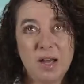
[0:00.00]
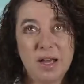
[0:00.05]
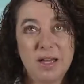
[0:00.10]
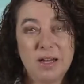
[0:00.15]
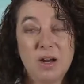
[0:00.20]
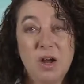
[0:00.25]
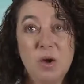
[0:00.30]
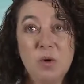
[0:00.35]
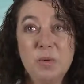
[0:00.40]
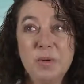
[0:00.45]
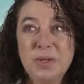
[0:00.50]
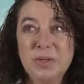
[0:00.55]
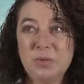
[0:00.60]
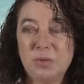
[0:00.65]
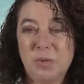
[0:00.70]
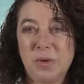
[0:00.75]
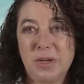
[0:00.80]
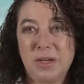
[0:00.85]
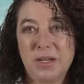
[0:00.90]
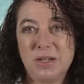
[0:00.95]
I'd always
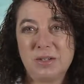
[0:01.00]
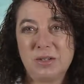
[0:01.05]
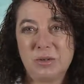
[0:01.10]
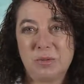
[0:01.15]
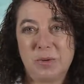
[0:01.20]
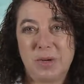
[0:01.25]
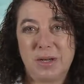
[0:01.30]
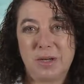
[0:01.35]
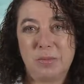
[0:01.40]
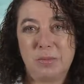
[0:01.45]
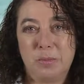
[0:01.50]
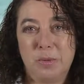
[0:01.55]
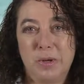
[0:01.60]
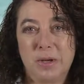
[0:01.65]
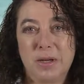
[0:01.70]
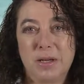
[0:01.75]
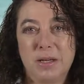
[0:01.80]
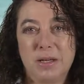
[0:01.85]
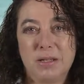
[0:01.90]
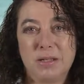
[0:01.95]
wanted to write a
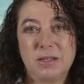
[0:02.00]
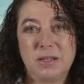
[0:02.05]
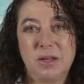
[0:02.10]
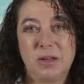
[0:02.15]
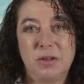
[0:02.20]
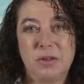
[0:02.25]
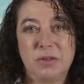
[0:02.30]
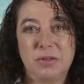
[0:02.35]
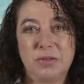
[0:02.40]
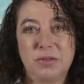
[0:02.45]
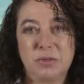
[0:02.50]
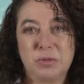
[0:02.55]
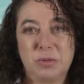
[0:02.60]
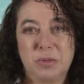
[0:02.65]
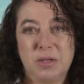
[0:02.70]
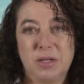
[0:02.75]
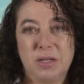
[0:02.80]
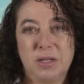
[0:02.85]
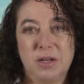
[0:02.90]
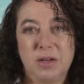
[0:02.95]
book and tell the
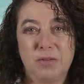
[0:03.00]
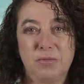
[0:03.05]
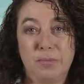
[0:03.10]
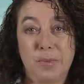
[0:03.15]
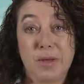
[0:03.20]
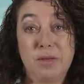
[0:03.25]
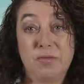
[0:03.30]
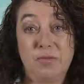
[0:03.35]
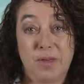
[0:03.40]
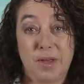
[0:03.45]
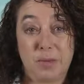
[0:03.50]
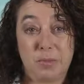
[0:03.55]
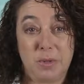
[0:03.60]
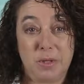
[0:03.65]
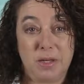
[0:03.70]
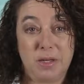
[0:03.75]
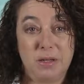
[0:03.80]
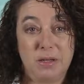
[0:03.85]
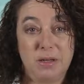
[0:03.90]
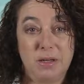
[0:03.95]
story of my
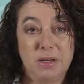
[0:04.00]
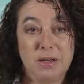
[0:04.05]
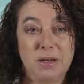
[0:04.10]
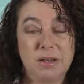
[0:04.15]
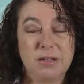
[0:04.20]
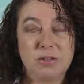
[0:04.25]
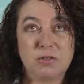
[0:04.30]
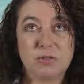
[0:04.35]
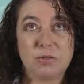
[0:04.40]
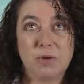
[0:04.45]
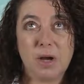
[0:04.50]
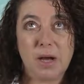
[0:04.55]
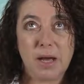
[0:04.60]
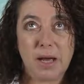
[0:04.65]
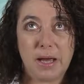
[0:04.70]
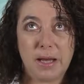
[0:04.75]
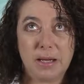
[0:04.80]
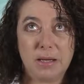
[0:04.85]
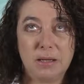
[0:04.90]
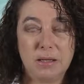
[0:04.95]
family, and I
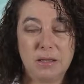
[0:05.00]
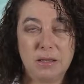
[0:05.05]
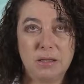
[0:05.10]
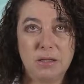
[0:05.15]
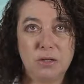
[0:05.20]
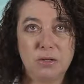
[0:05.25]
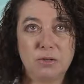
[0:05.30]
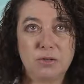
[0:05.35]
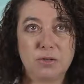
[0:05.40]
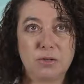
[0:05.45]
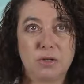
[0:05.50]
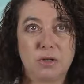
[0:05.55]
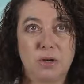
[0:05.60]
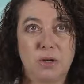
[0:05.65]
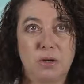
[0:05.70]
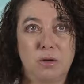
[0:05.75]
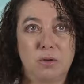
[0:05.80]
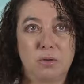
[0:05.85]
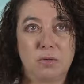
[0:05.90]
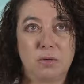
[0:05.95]
tried years
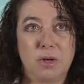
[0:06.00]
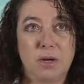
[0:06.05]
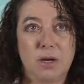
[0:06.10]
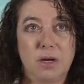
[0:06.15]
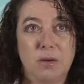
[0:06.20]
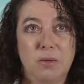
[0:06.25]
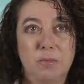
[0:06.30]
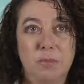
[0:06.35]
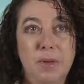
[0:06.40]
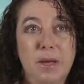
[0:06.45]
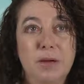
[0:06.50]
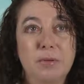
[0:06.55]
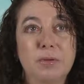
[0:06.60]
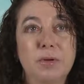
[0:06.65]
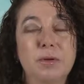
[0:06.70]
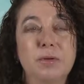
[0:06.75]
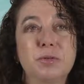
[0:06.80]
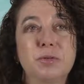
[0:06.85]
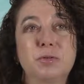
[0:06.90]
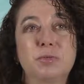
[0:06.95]
ago, back
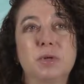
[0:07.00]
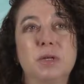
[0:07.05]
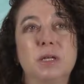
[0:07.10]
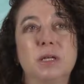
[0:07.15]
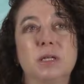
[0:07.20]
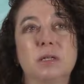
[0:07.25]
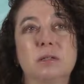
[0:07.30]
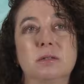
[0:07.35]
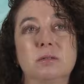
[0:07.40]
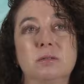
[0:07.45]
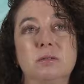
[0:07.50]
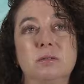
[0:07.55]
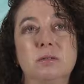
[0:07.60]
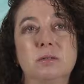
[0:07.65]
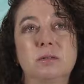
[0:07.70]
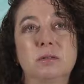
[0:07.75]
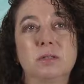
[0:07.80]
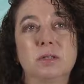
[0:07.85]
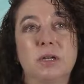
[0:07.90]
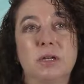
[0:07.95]
when I was running
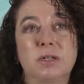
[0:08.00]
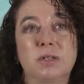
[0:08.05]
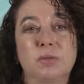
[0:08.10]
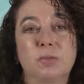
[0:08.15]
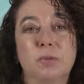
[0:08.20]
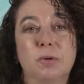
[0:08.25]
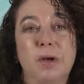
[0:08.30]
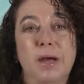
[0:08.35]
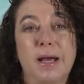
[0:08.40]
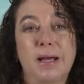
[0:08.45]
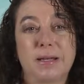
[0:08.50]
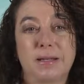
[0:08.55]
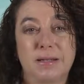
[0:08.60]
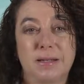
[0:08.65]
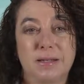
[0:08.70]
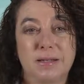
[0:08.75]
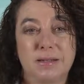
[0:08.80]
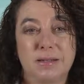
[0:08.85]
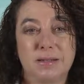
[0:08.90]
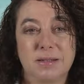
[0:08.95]
Doug's
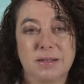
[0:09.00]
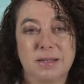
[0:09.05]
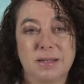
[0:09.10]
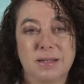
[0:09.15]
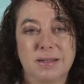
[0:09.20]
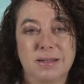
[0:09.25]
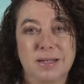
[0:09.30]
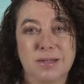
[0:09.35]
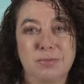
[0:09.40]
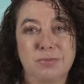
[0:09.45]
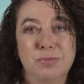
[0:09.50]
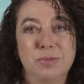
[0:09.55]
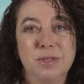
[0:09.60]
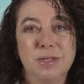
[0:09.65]
practice, because I